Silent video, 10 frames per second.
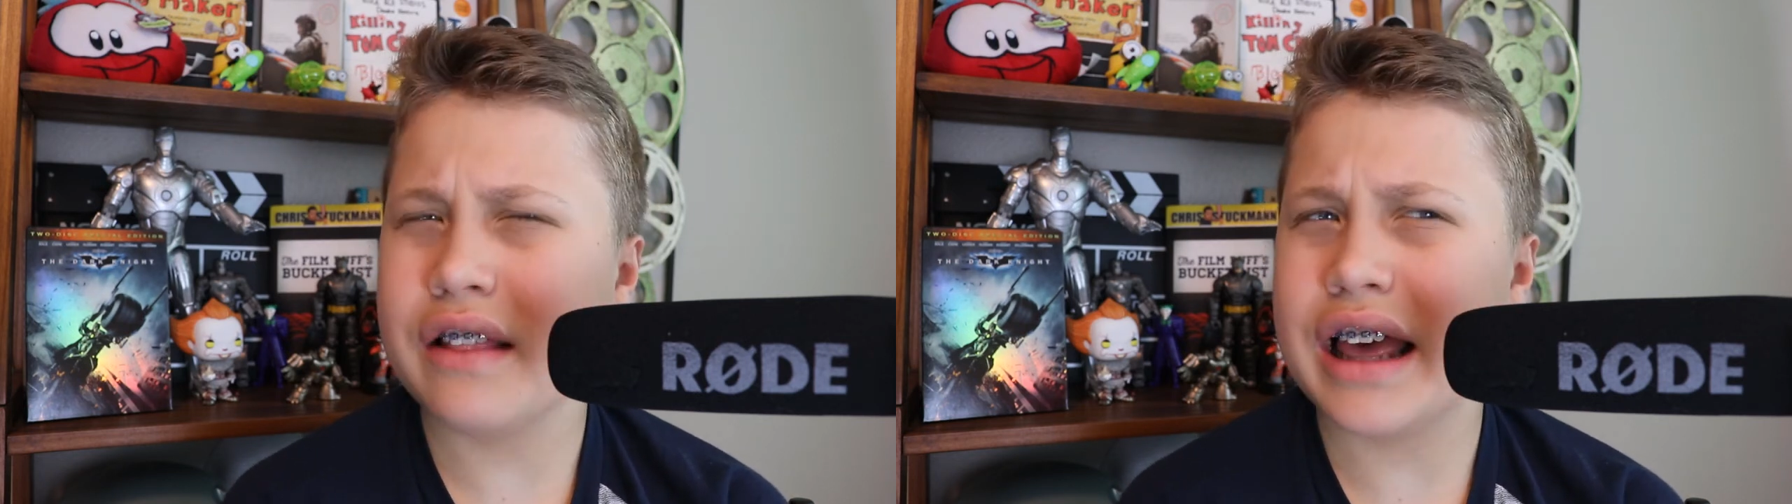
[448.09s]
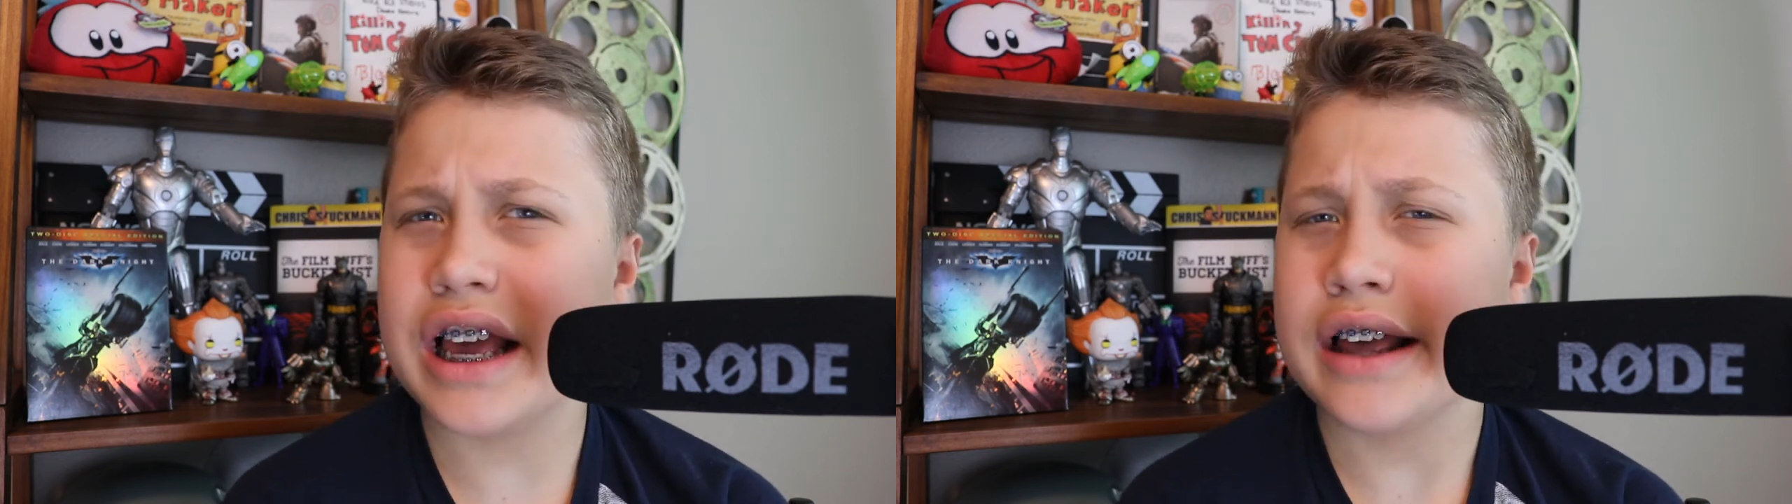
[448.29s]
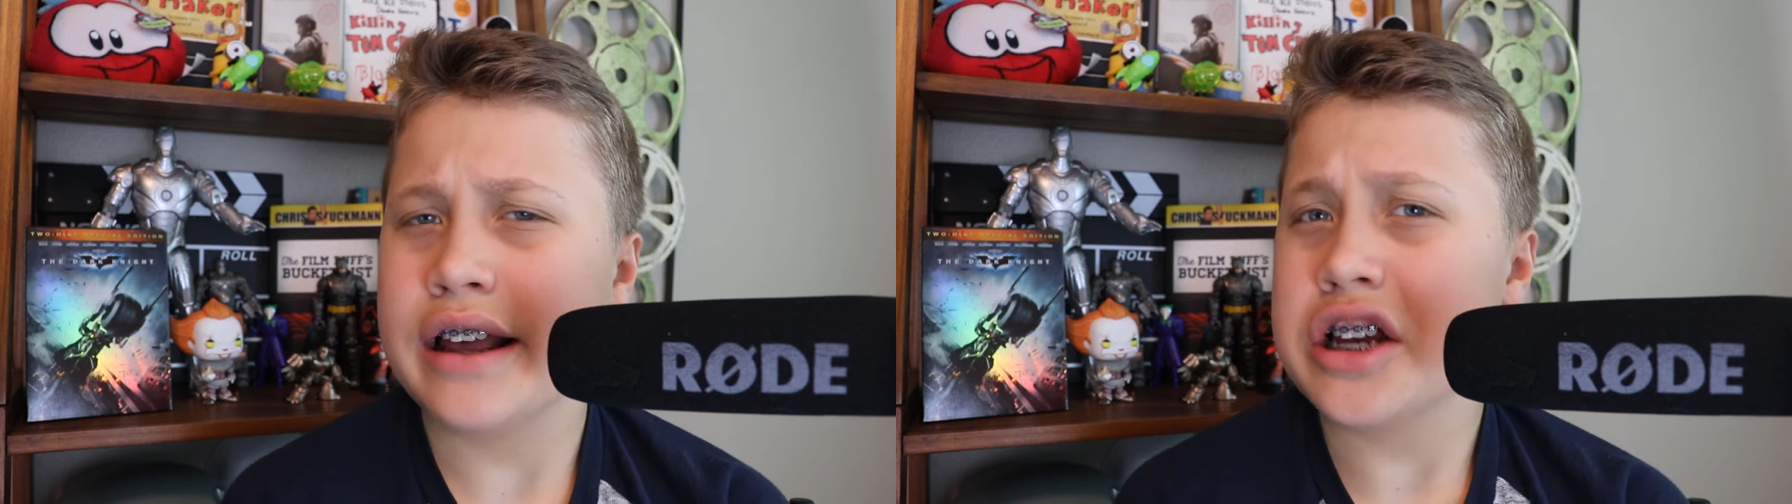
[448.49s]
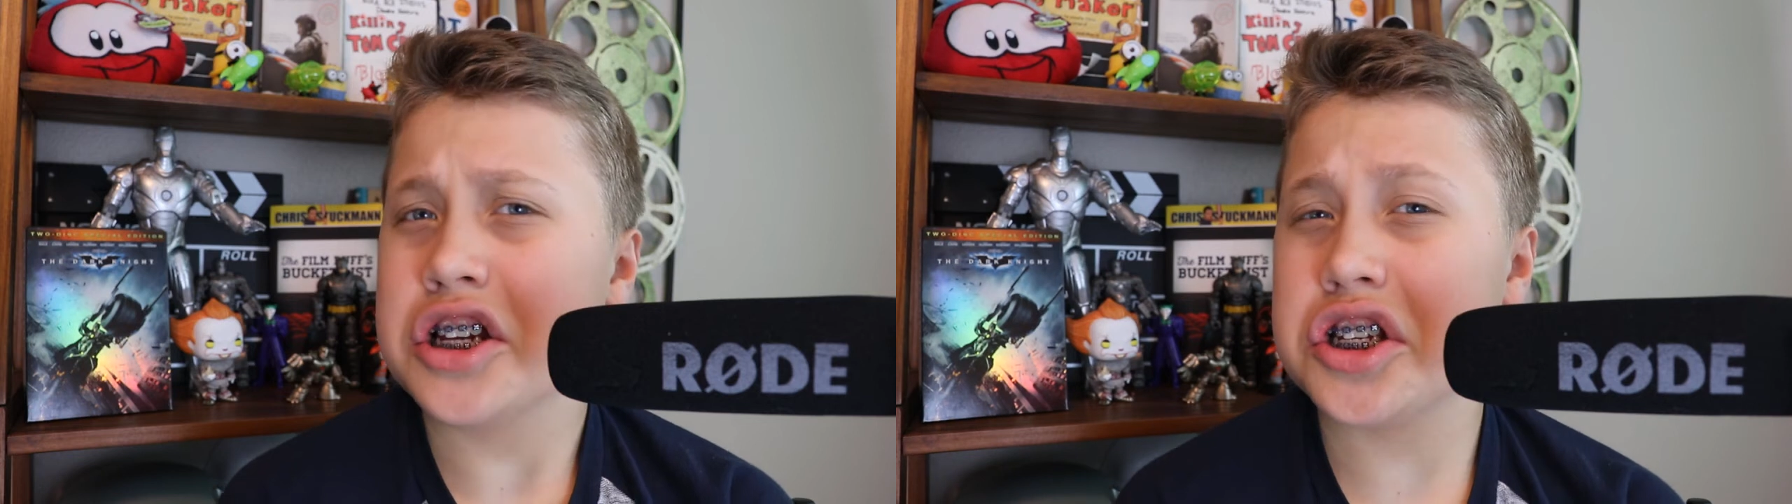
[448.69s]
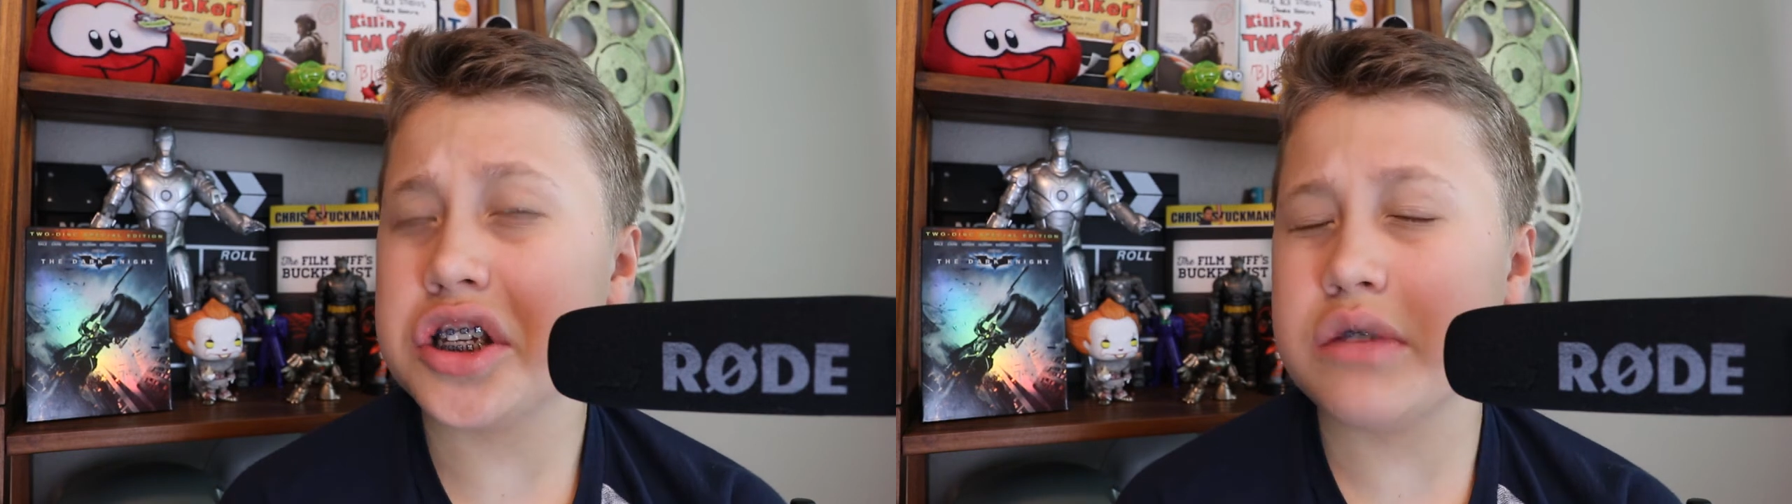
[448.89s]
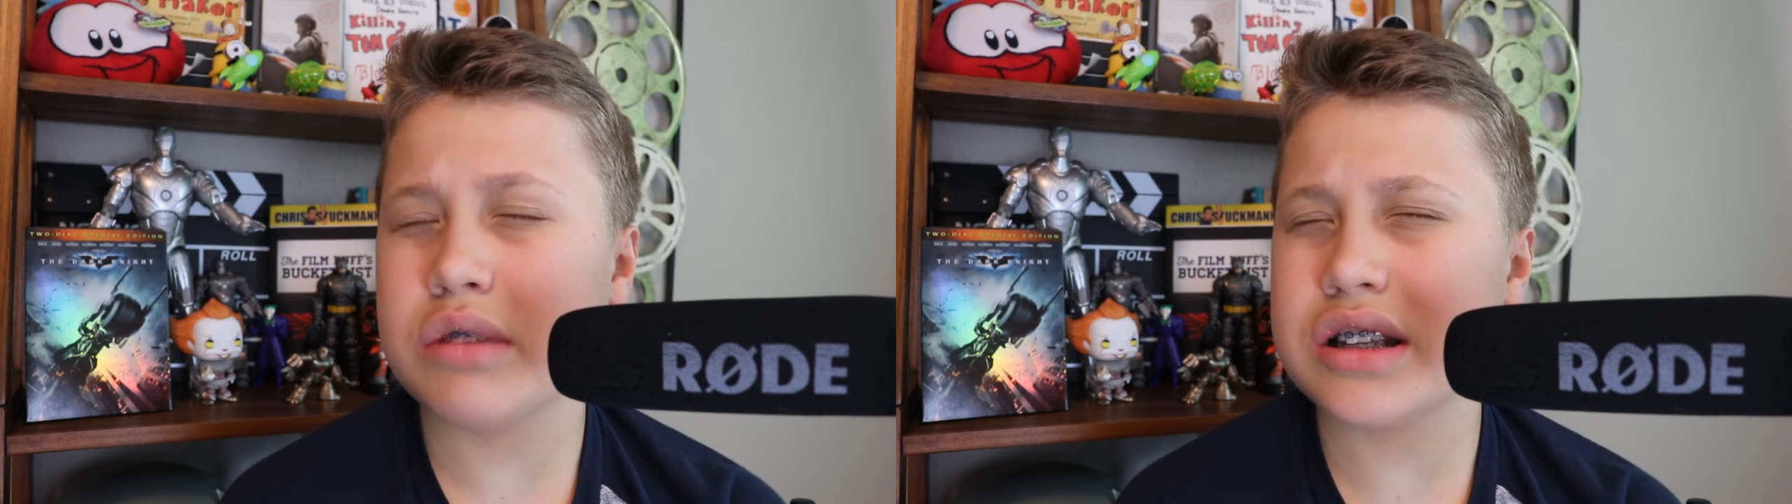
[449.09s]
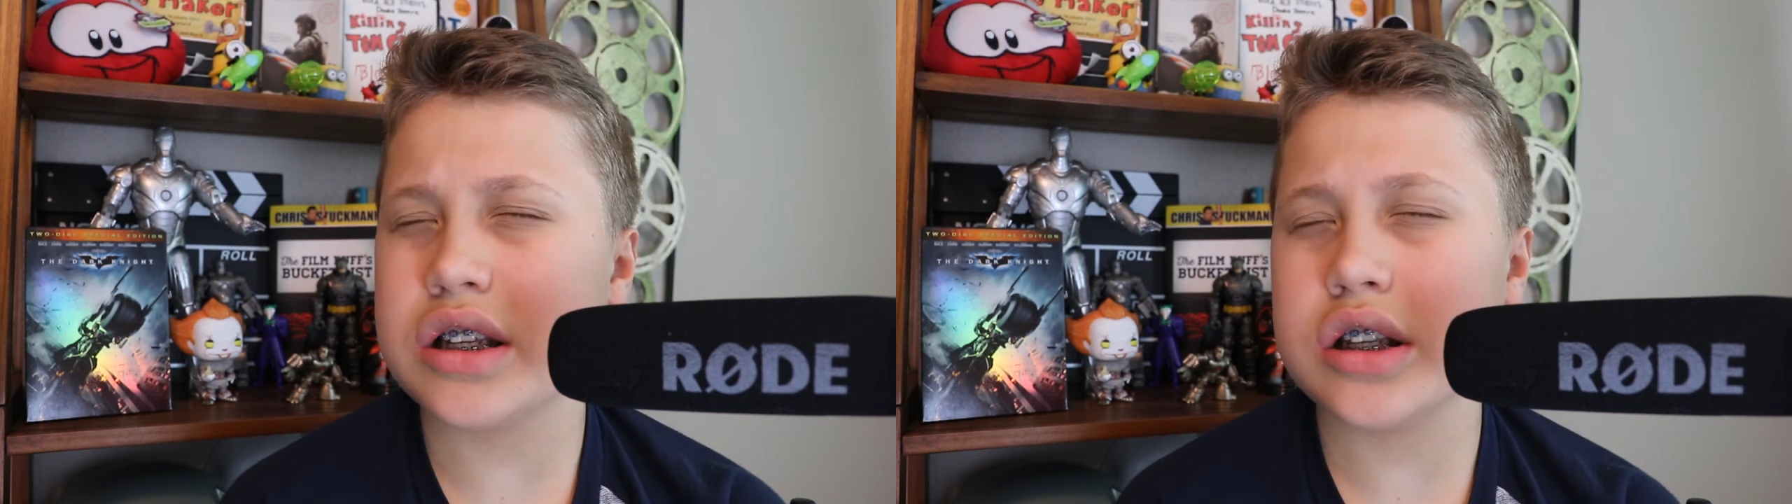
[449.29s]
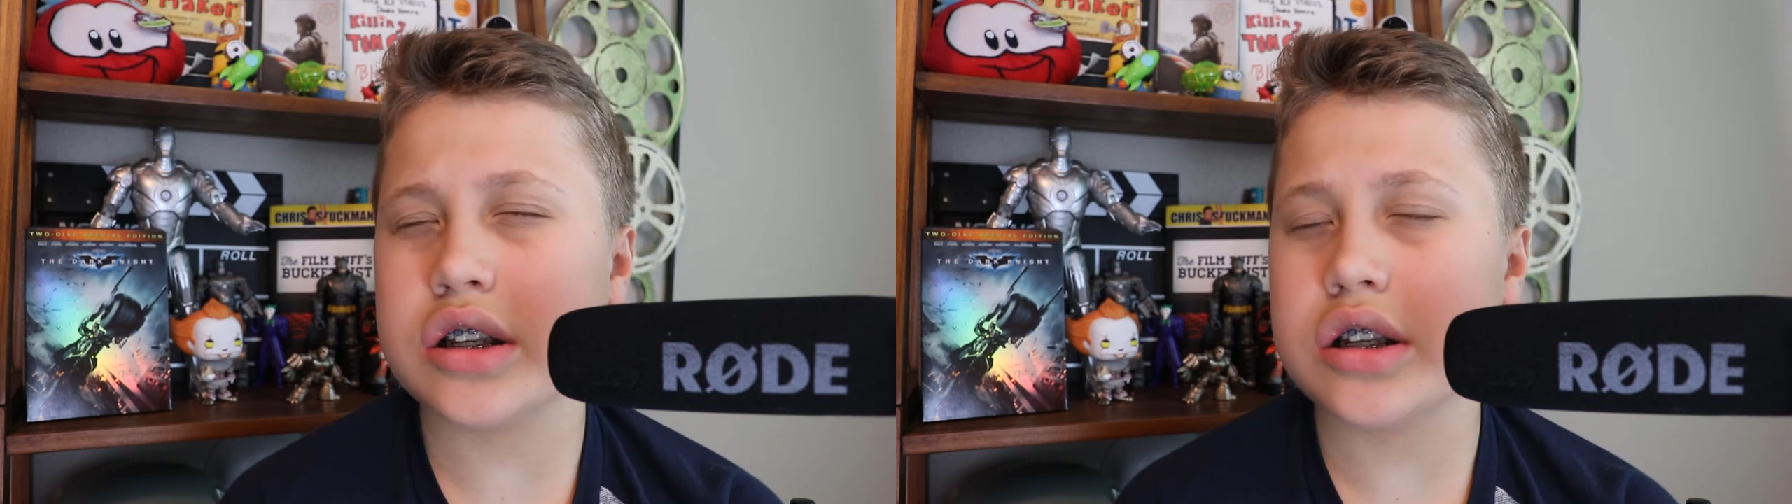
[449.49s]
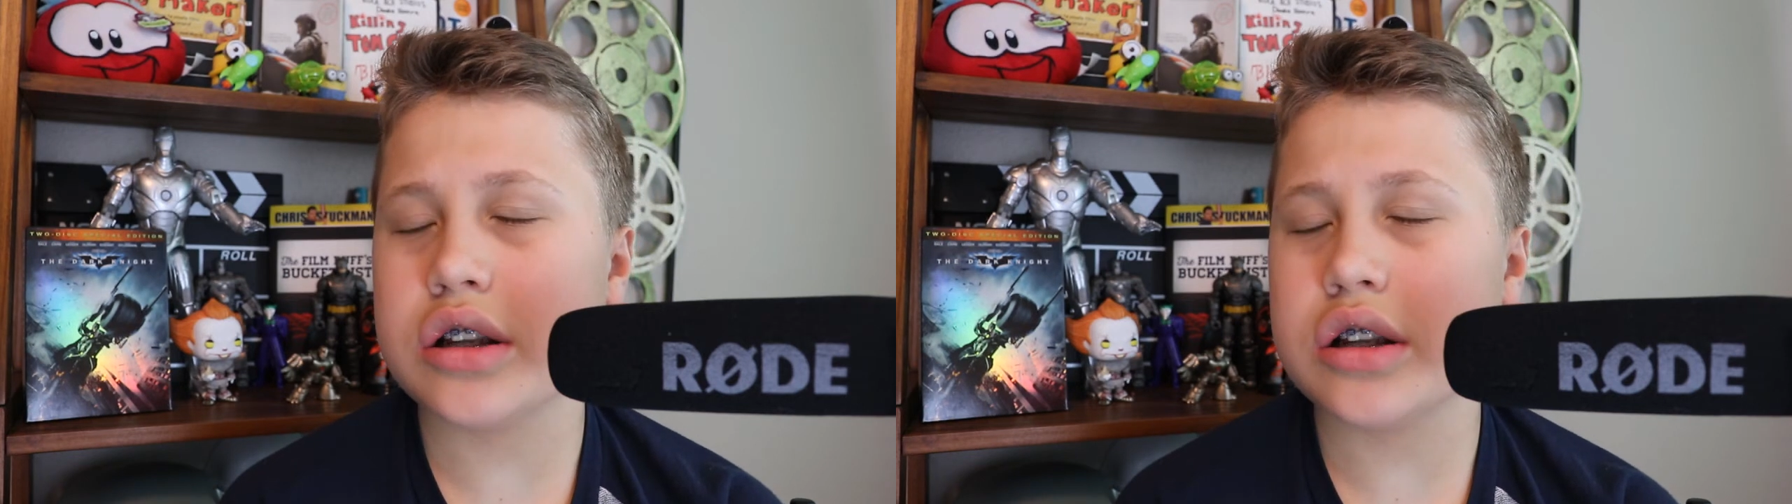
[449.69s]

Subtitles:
like she wasn't